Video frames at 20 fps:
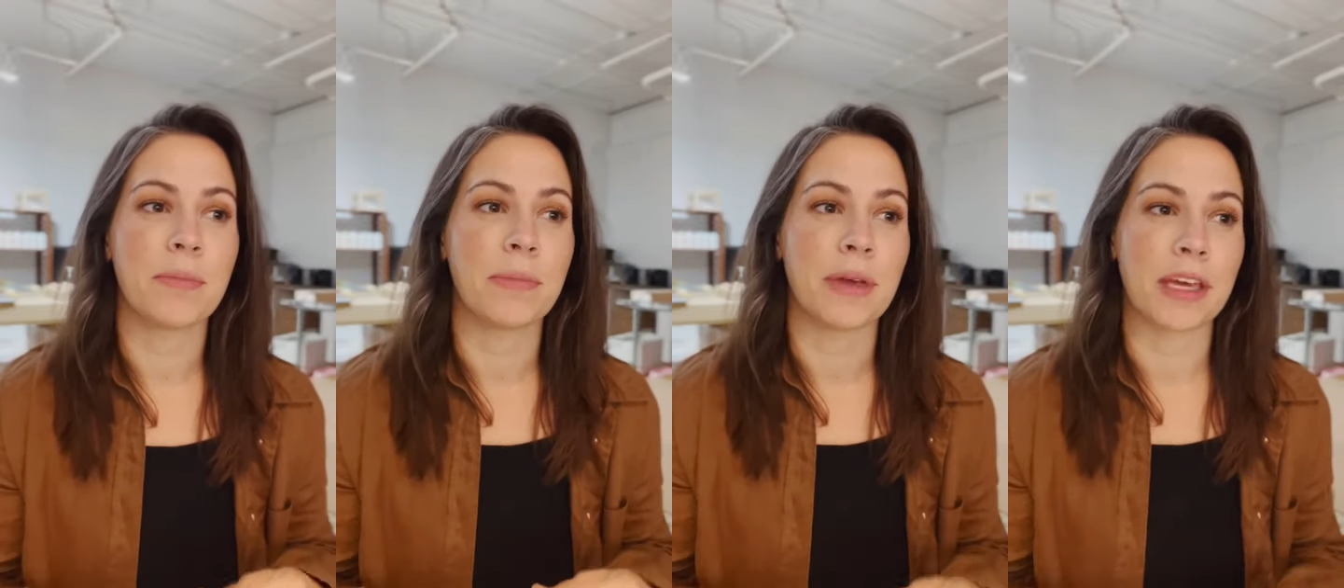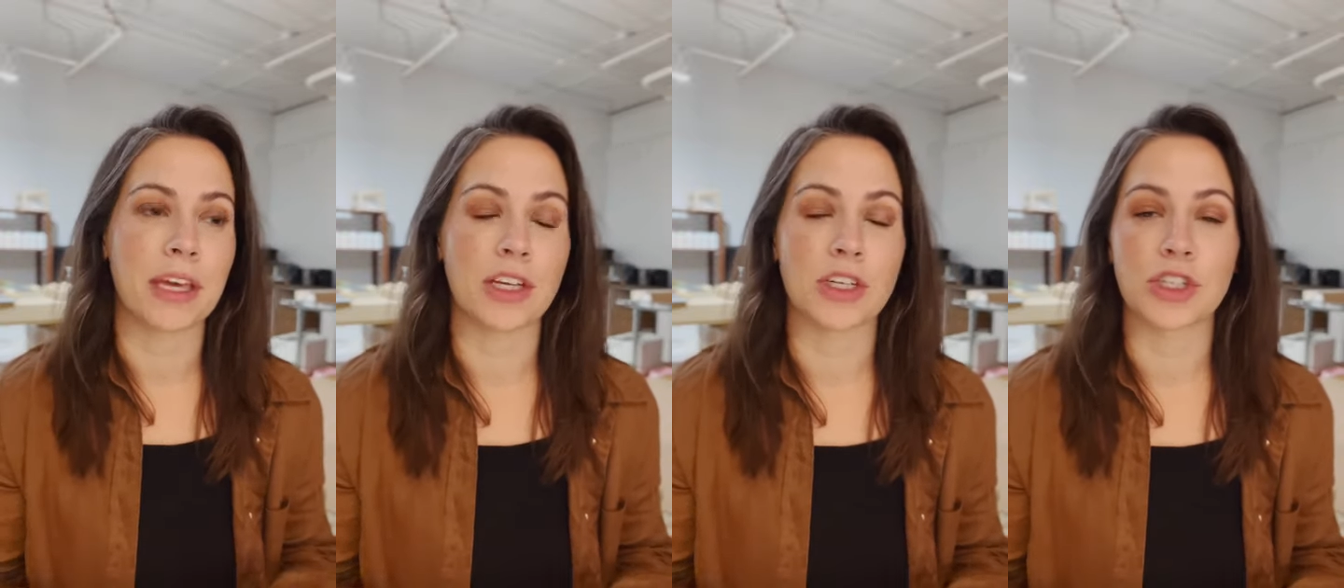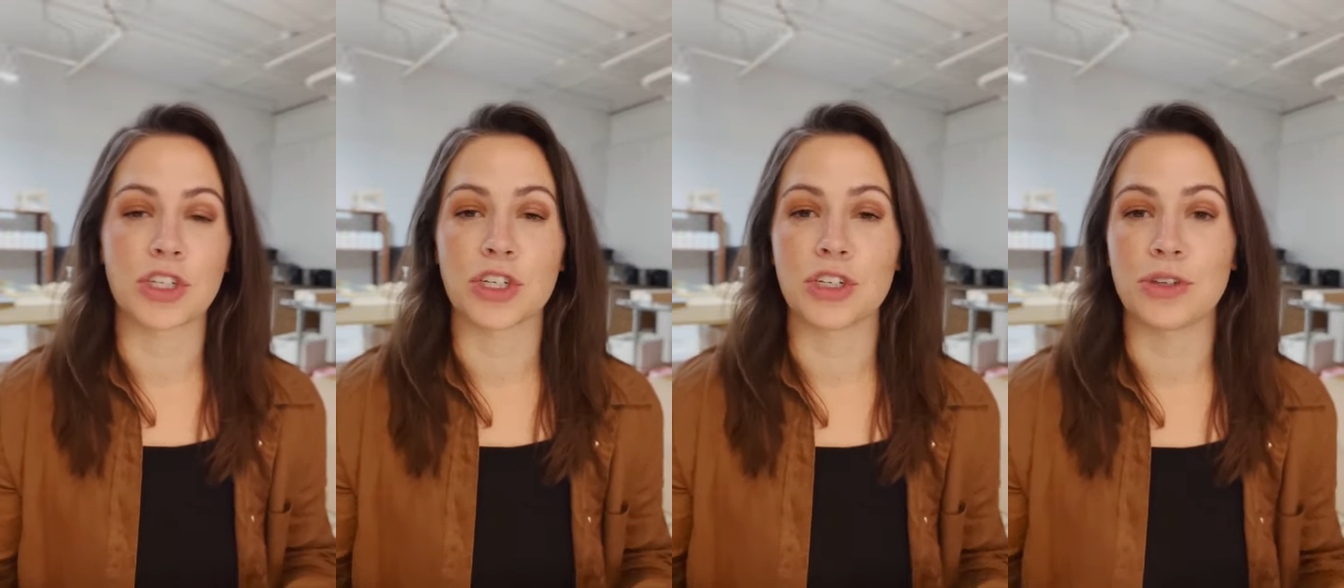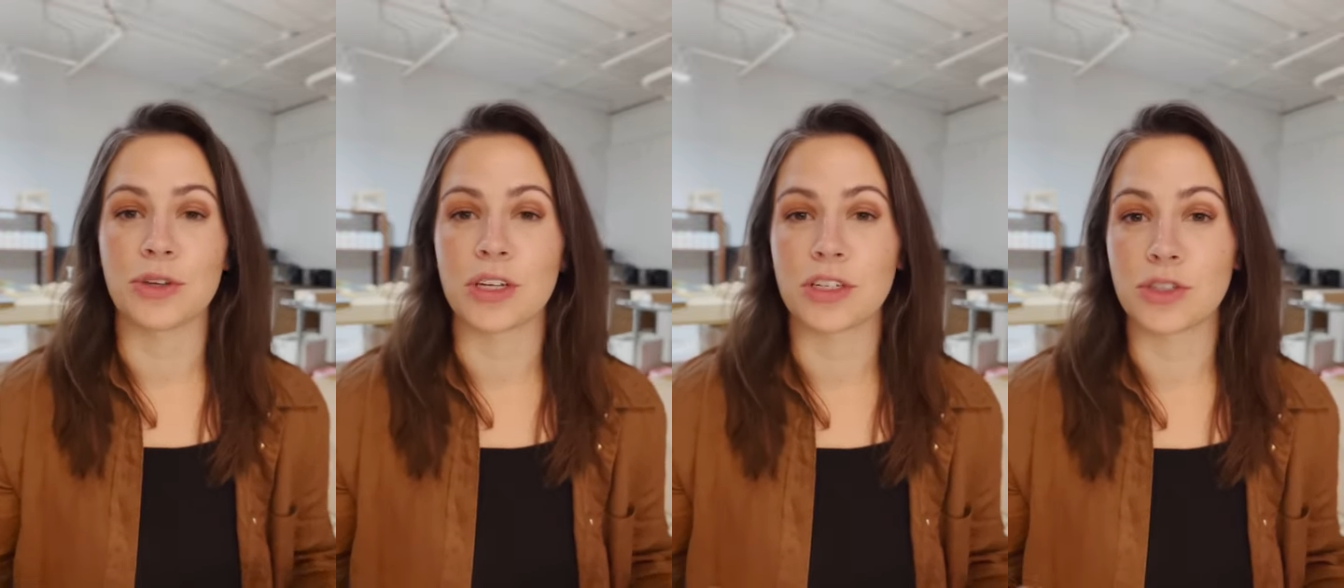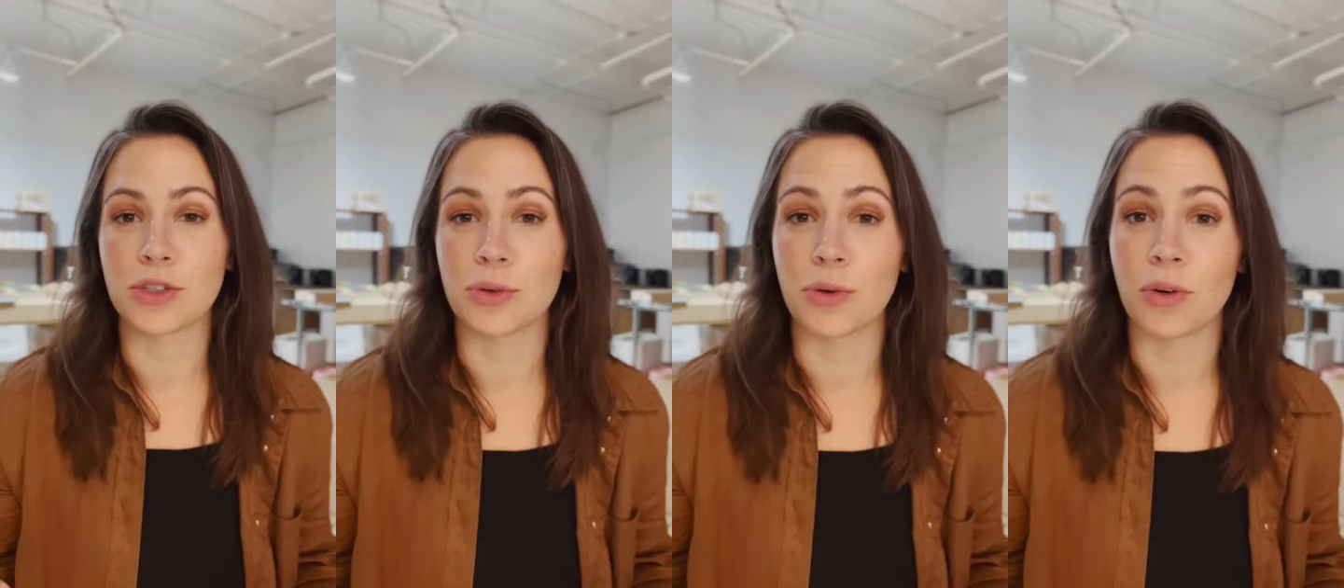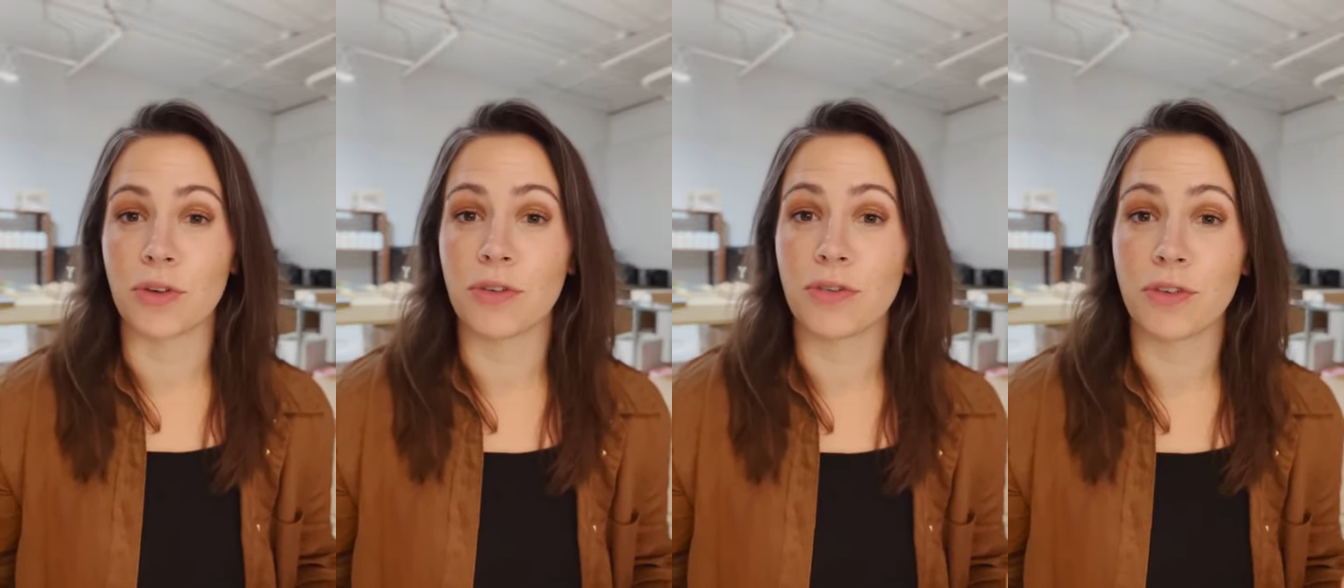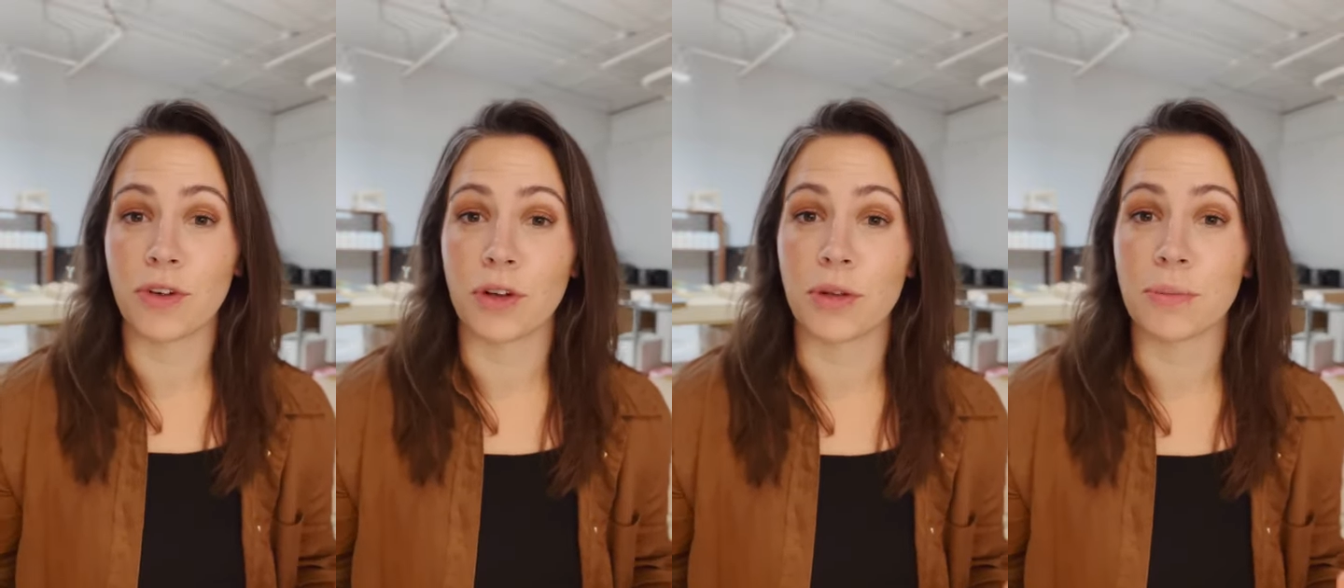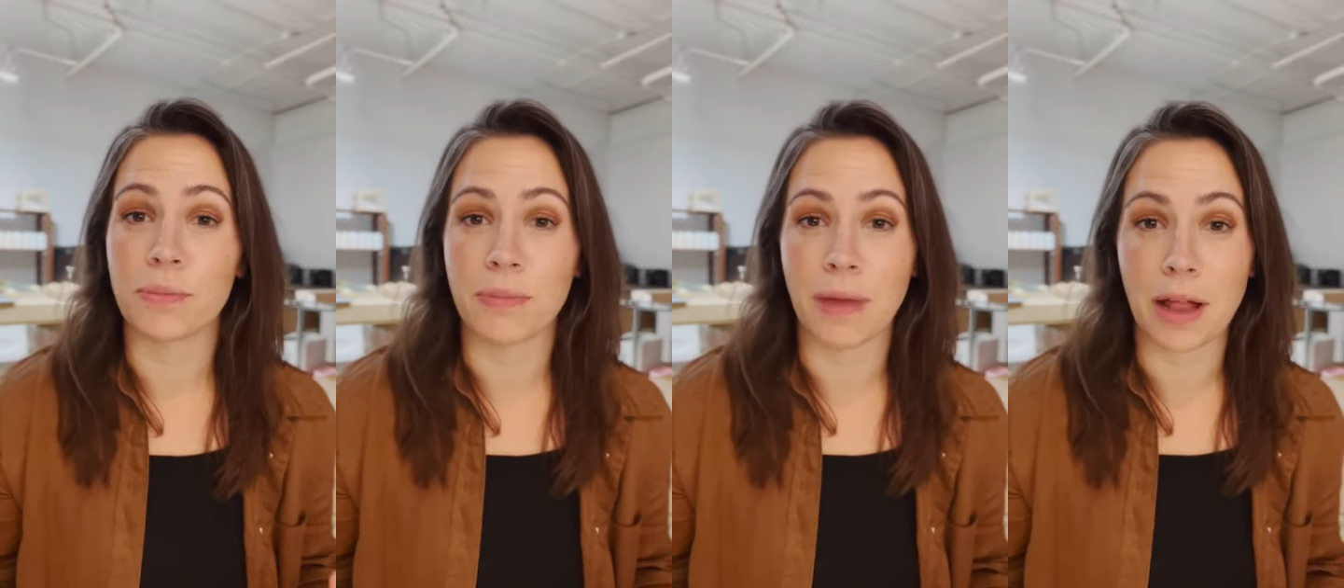making sure you get to a
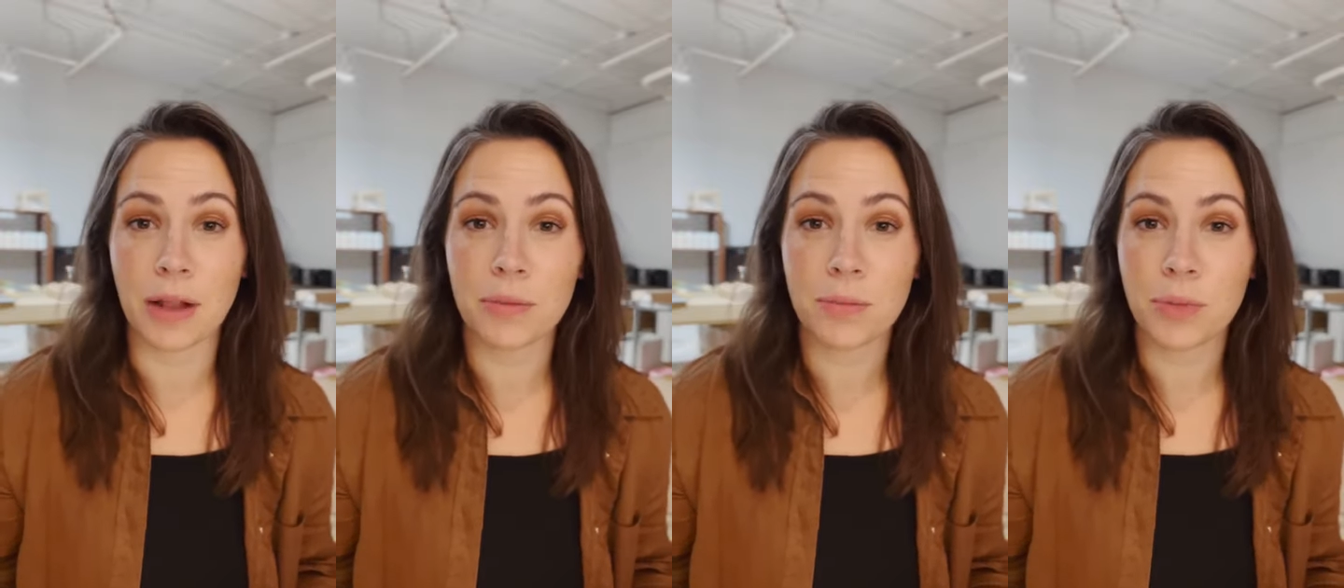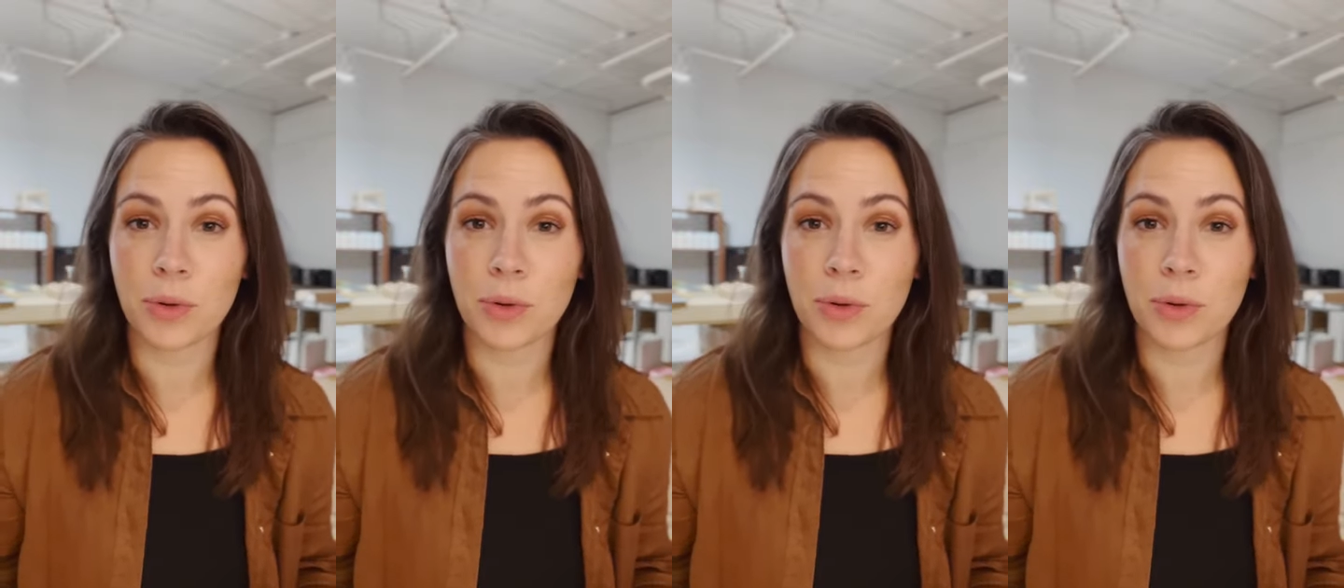full melt